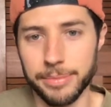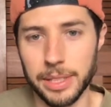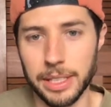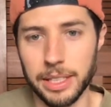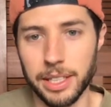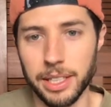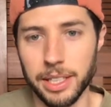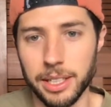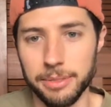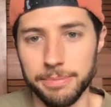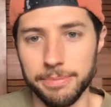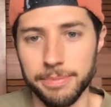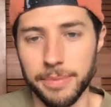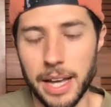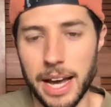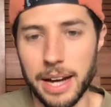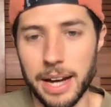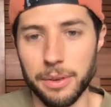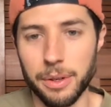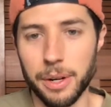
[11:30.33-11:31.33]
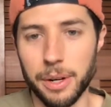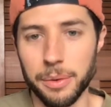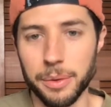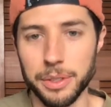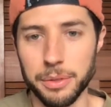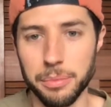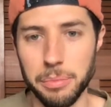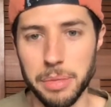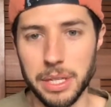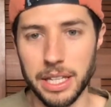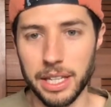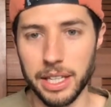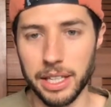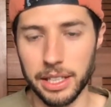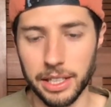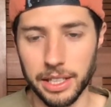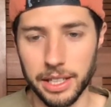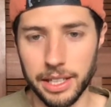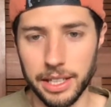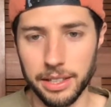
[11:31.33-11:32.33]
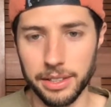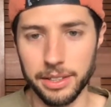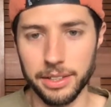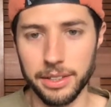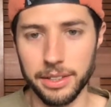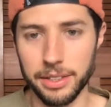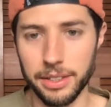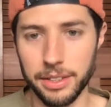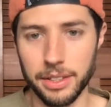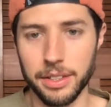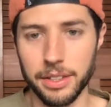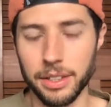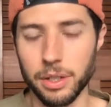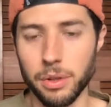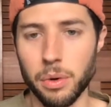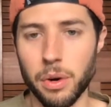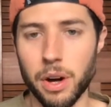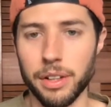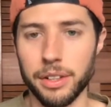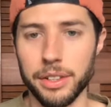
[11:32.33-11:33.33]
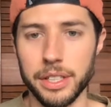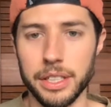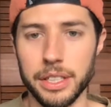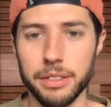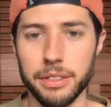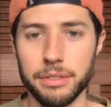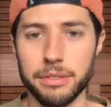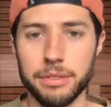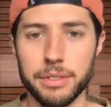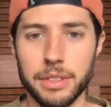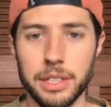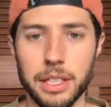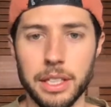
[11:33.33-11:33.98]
how I was being, the quality of